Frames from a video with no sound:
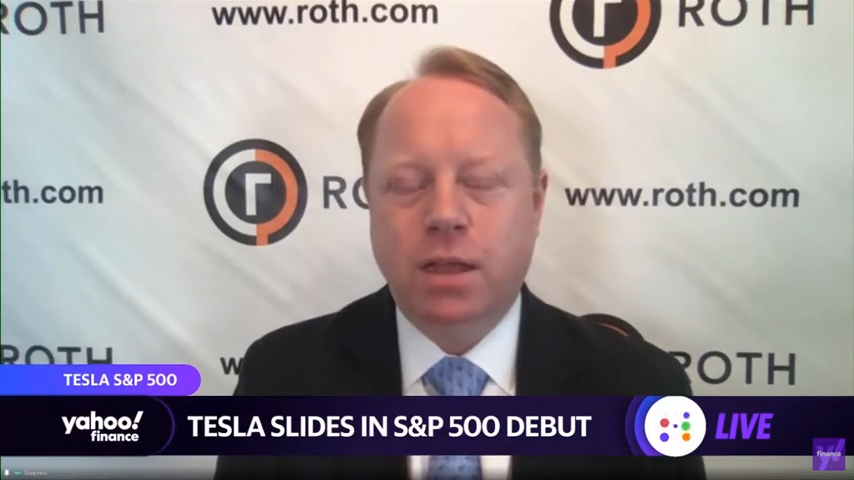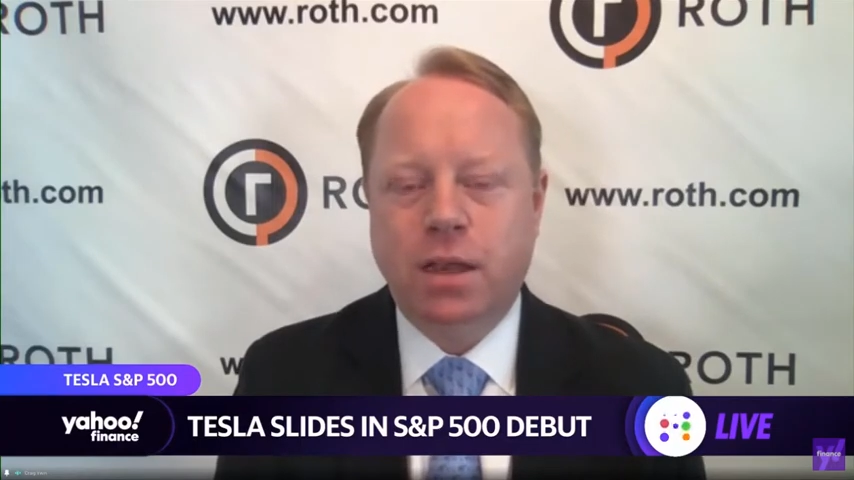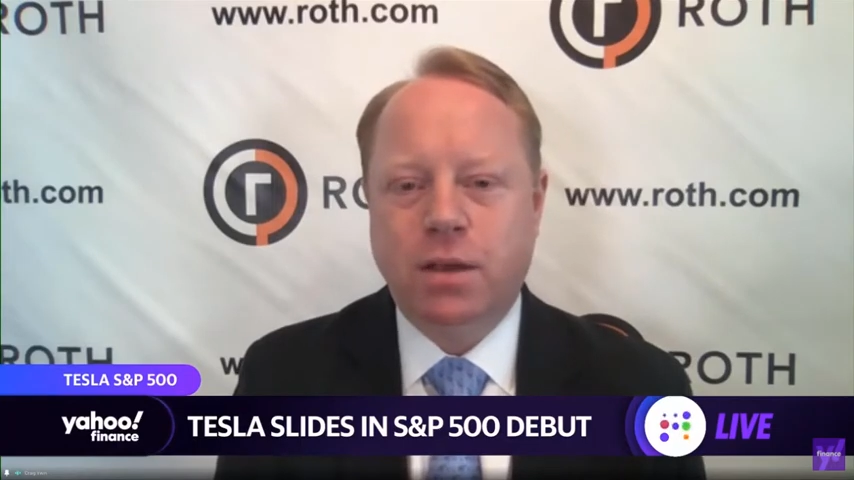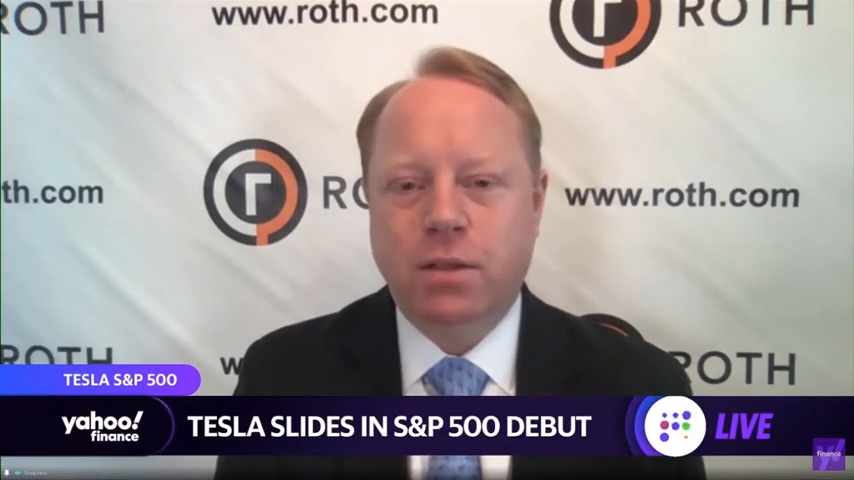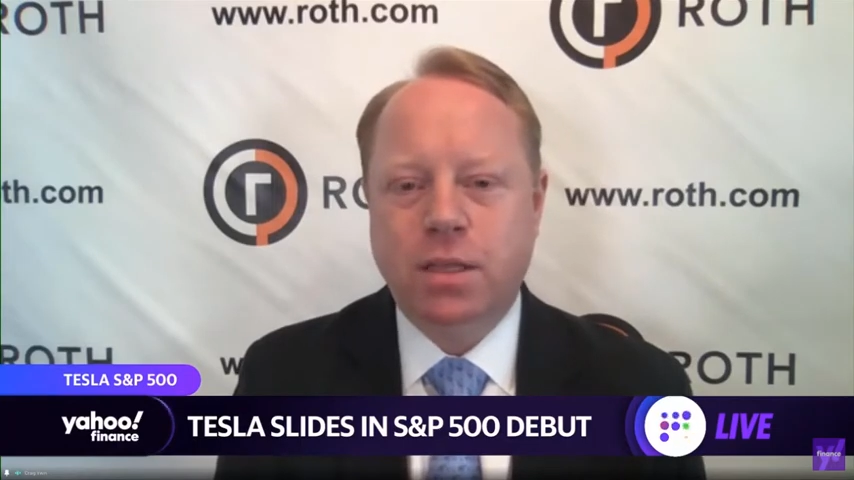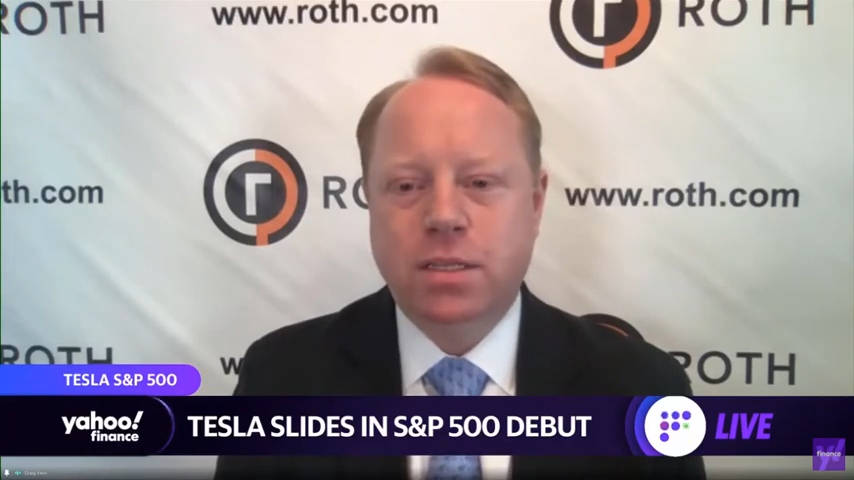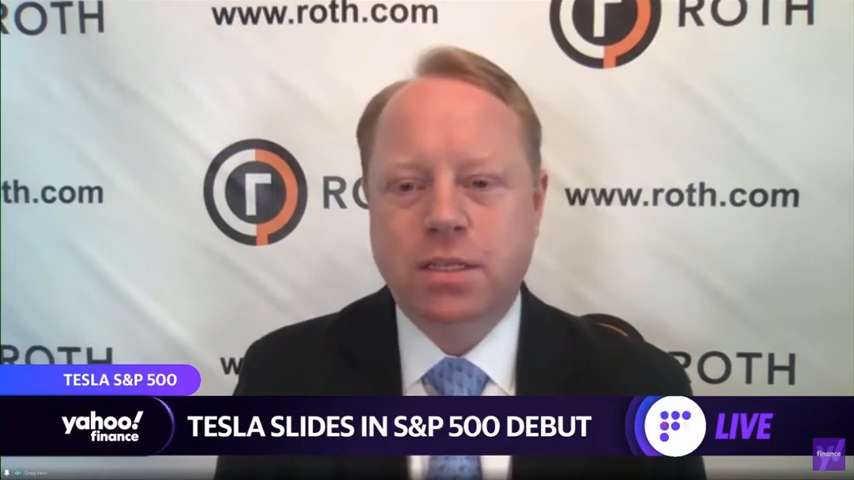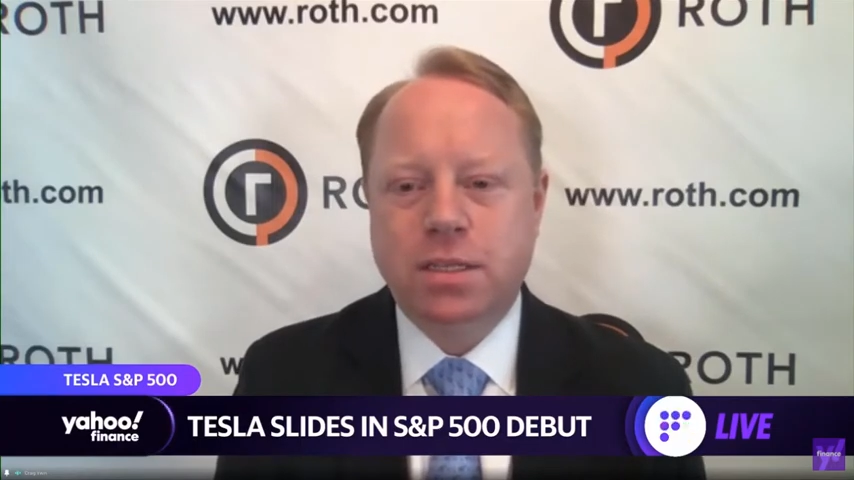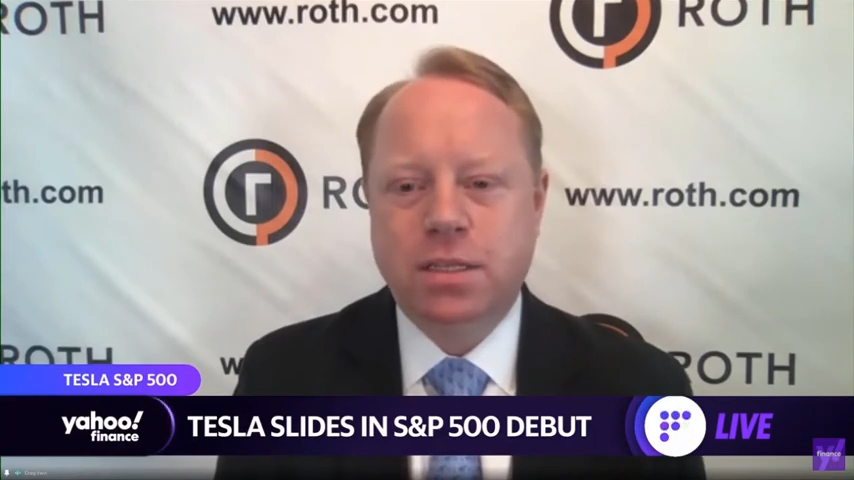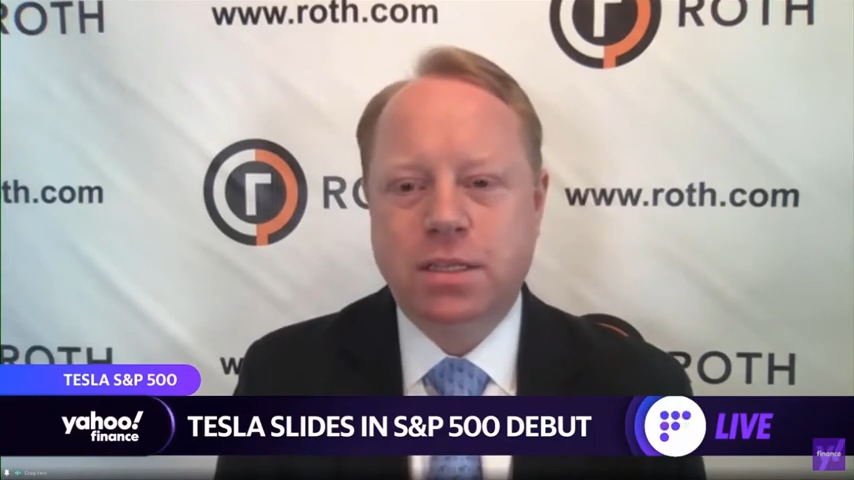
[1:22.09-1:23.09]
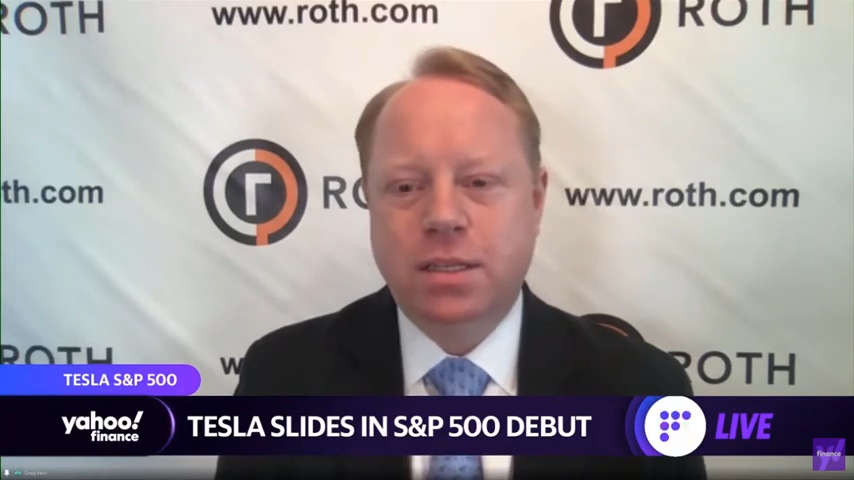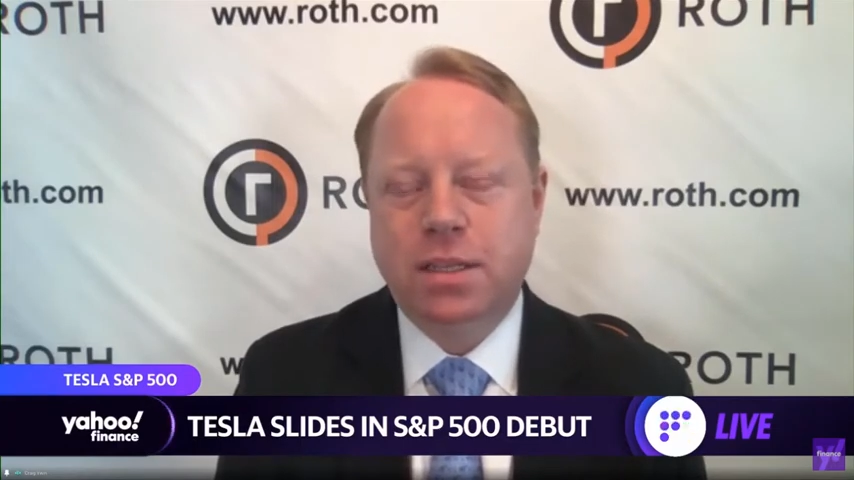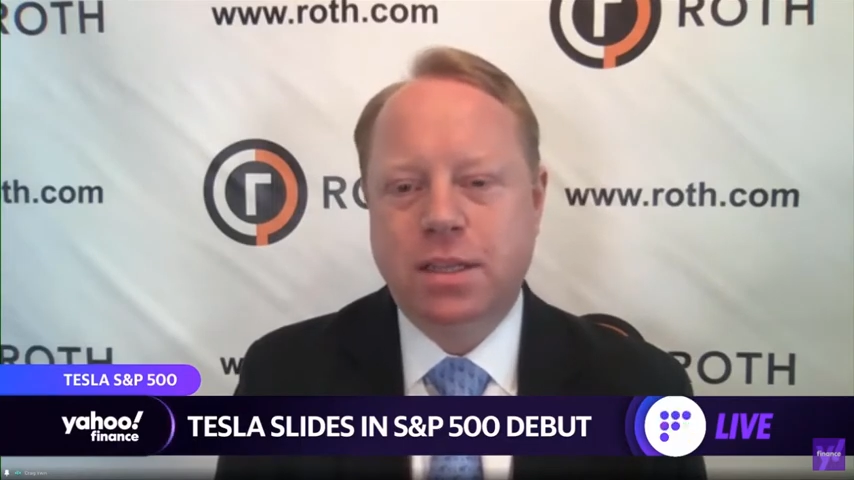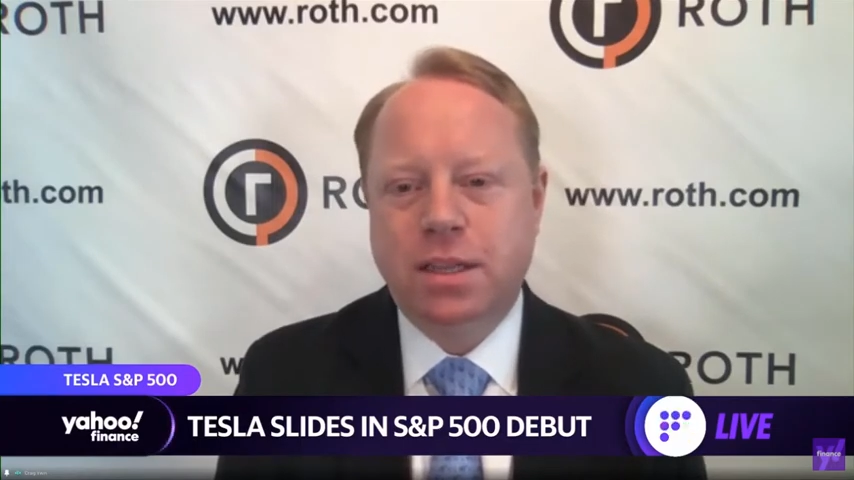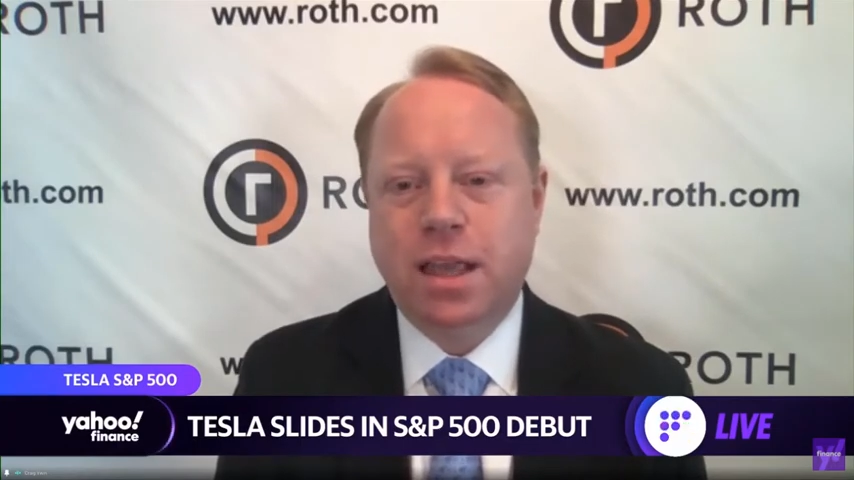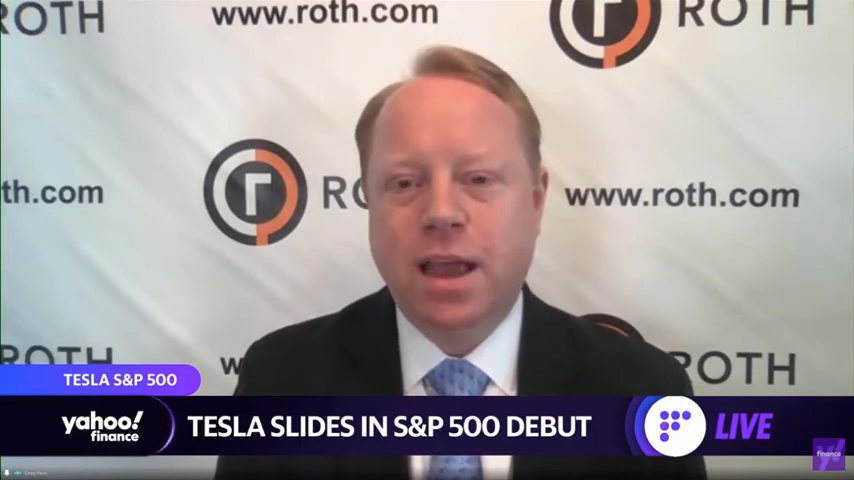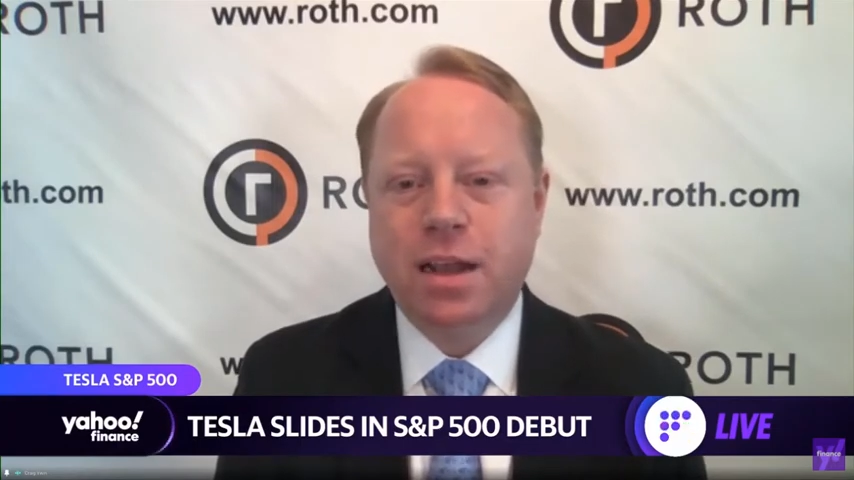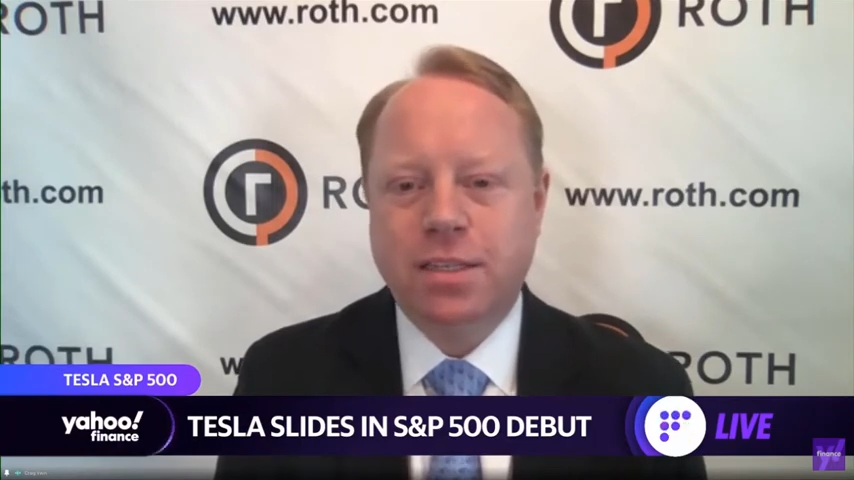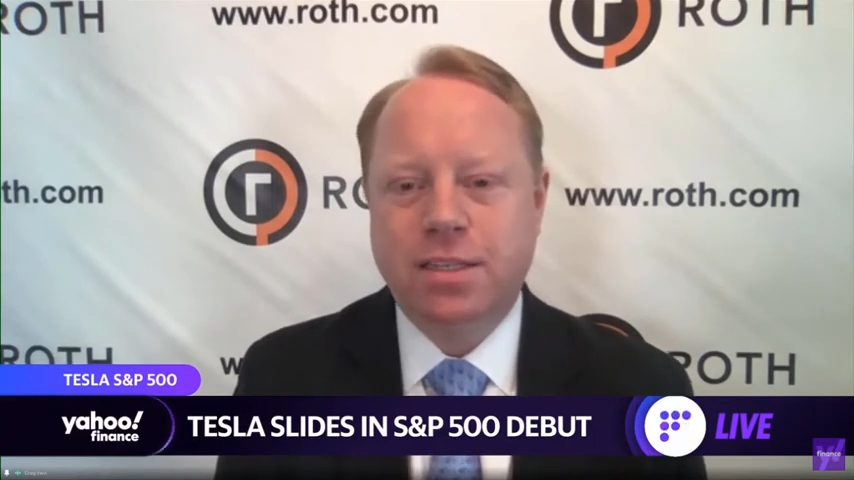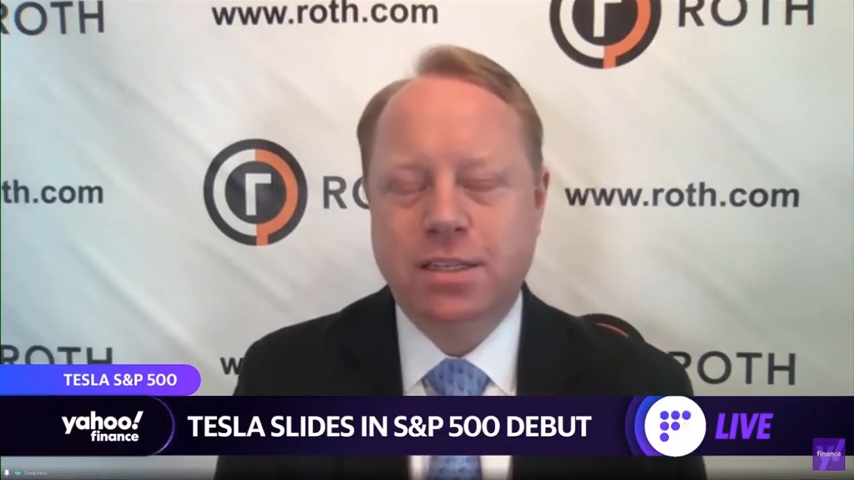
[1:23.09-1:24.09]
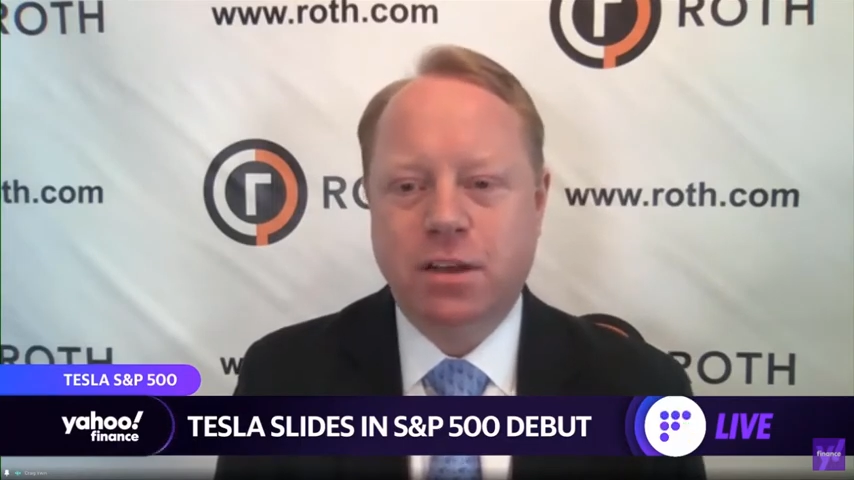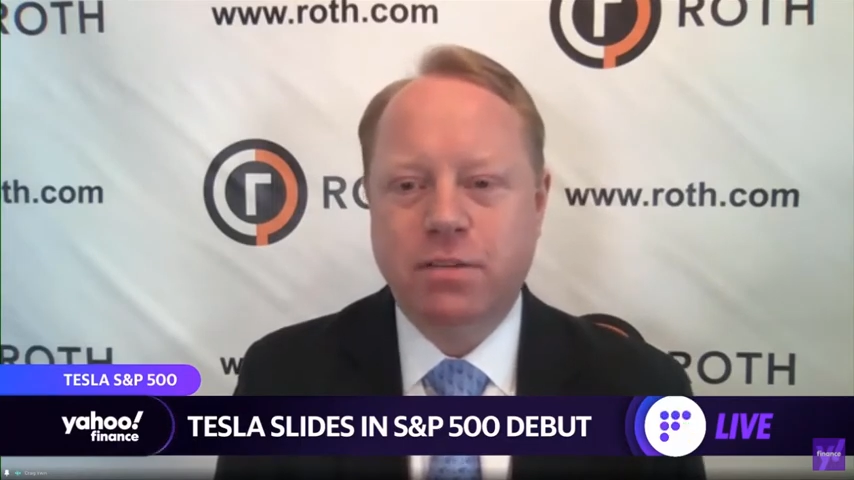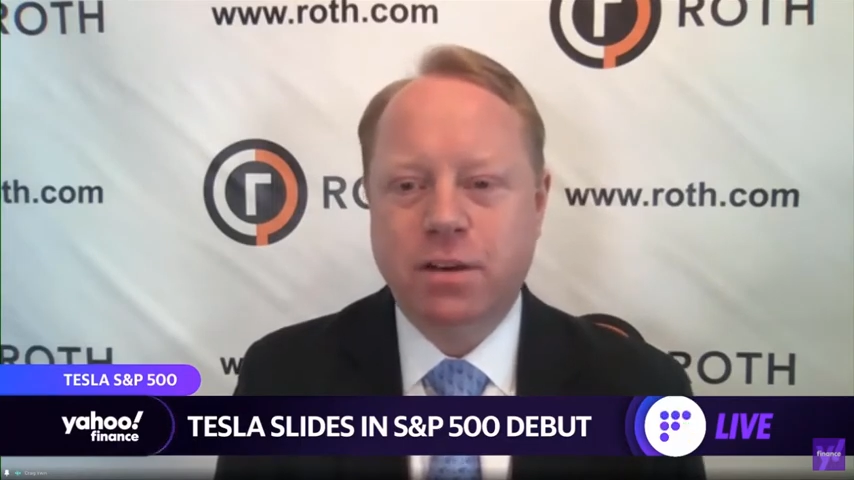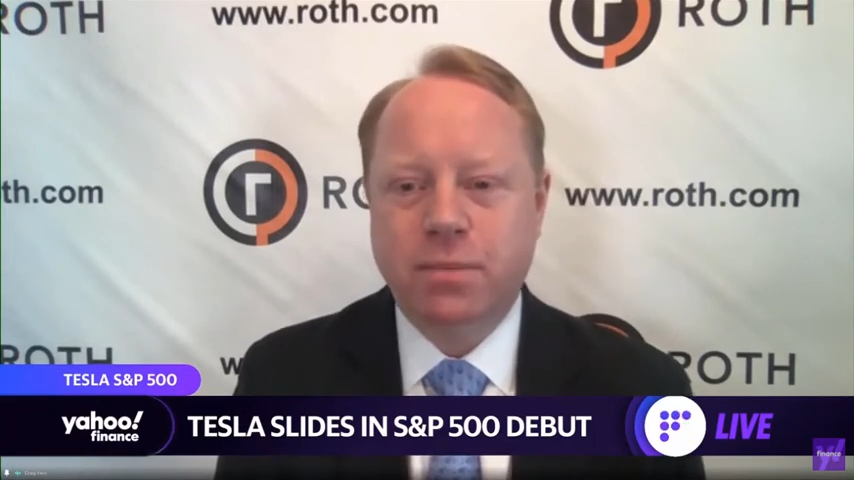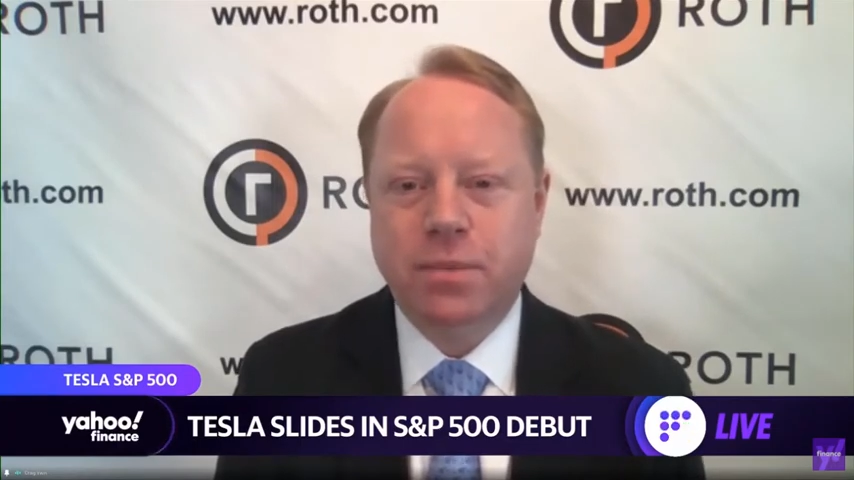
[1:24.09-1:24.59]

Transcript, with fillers: you know, this is the catalyst is over.